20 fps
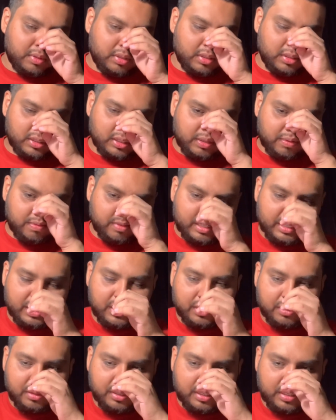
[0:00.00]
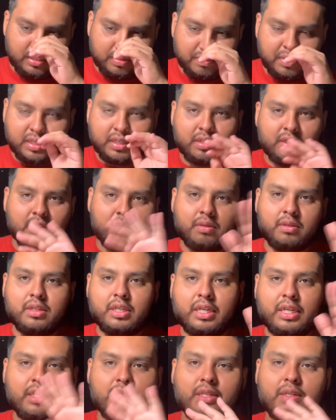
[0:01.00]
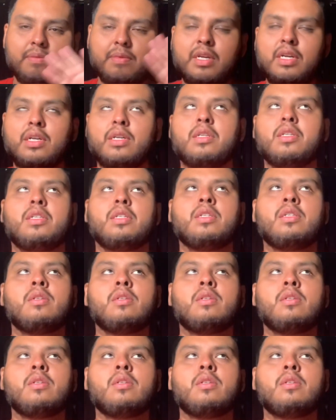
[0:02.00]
stuff that I noticed. I'm not gonna, like I said, I'm not gonna